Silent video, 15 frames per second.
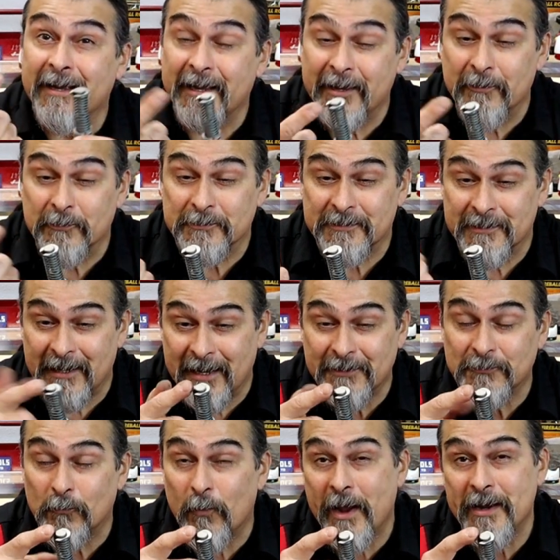It was
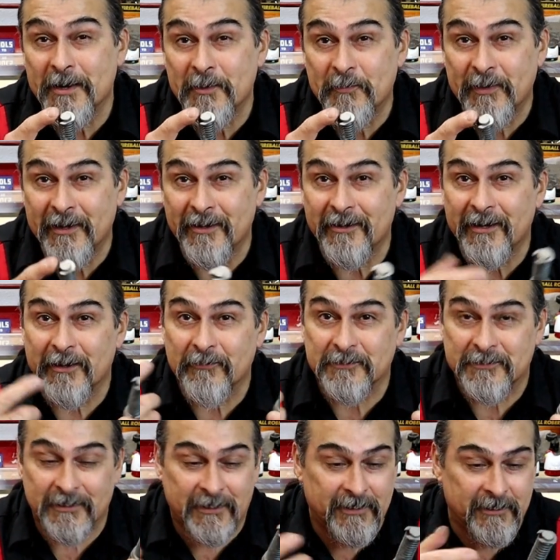less weight up here. It
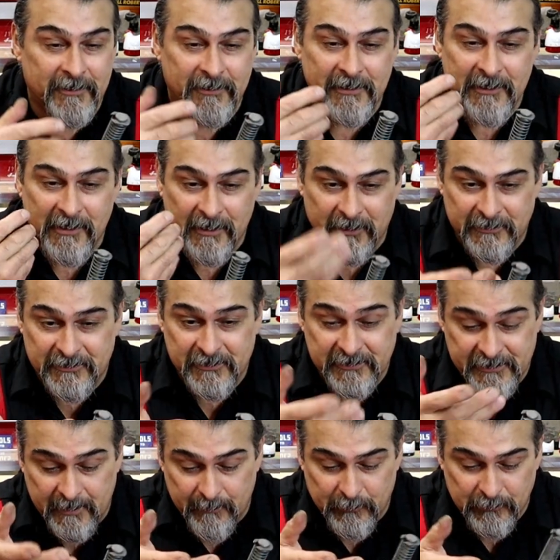was a
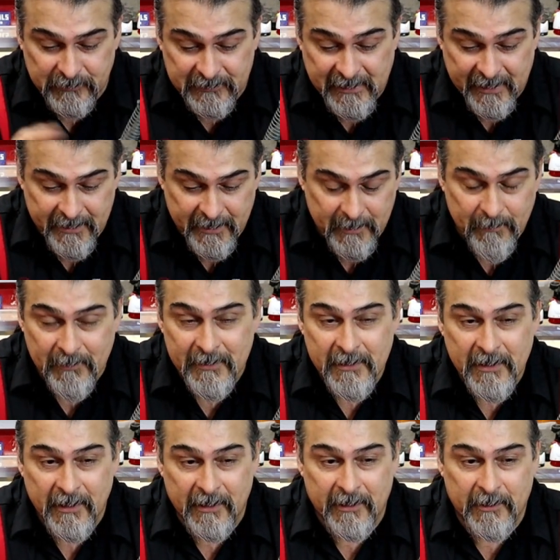simple setup.
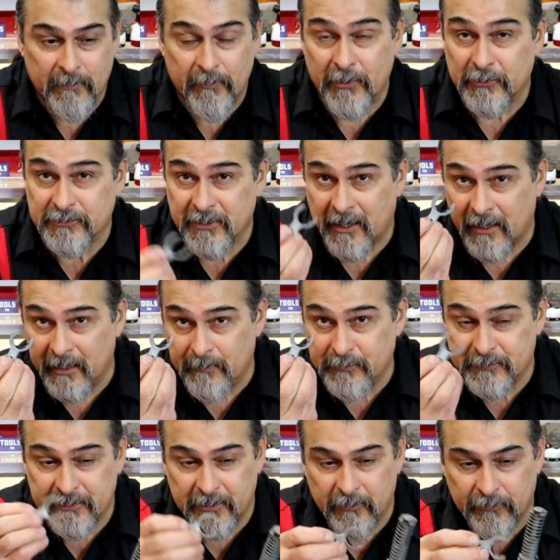There's a clip
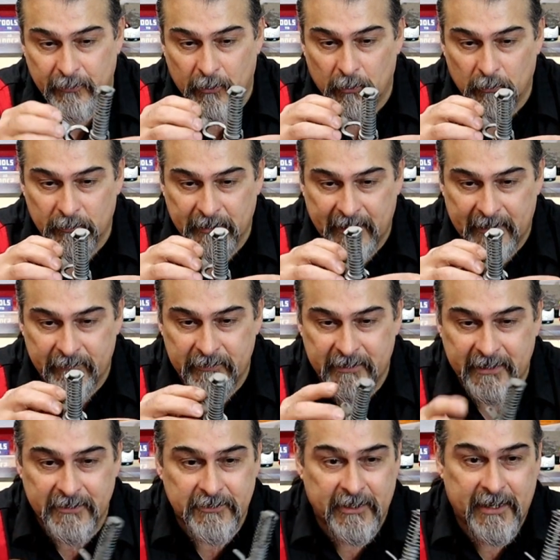still to hold
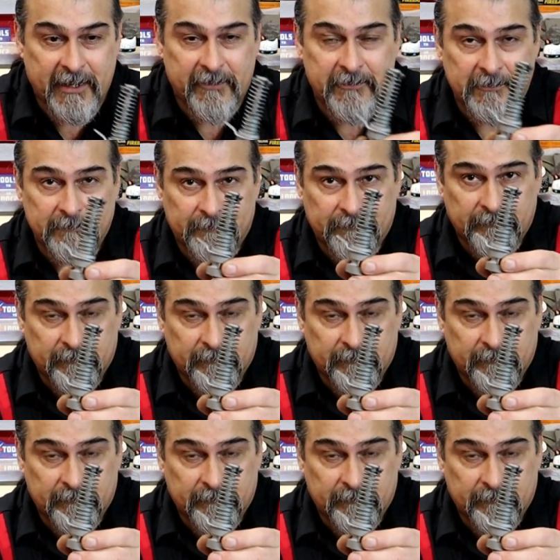everything together.